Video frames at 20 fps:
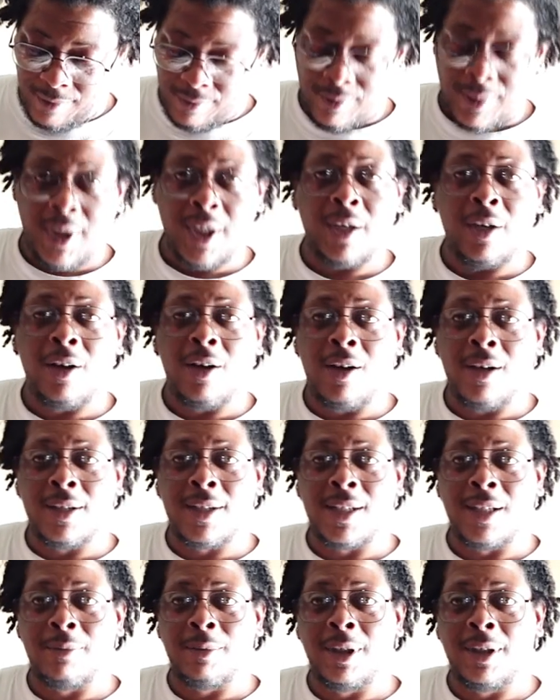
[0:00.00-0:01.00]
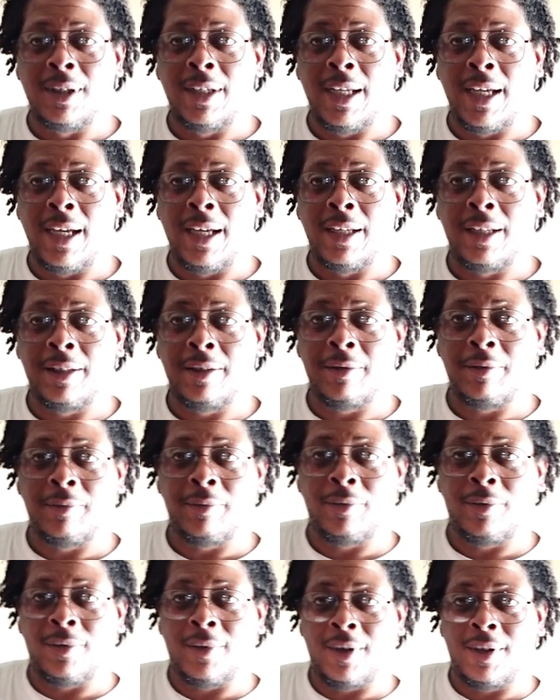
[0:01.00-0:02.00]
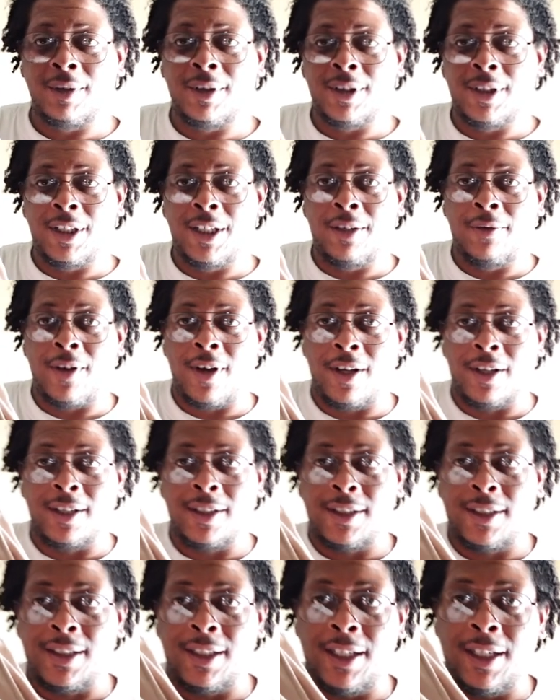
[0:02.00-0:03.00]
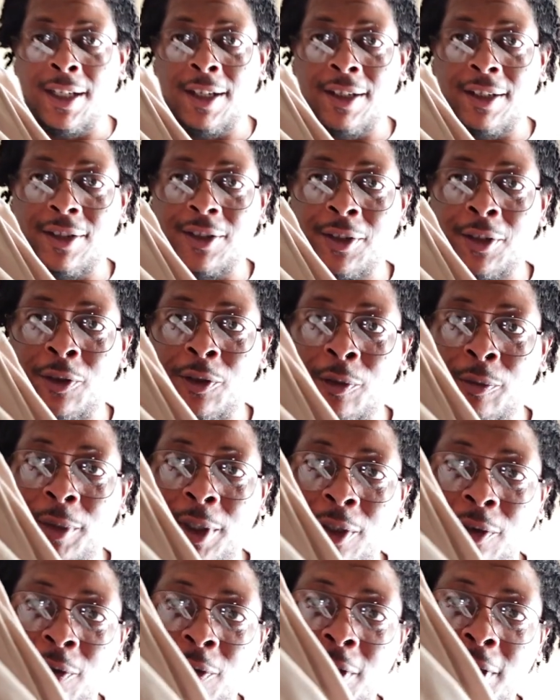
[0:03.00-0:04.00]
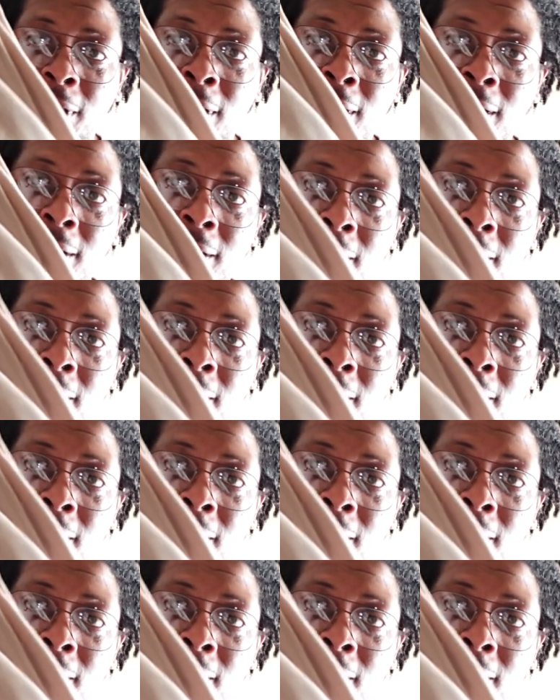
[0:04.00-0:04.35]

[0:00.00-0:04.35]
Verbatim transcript: Be awesome today. Let's see if y'all can see it. Zoom in on it.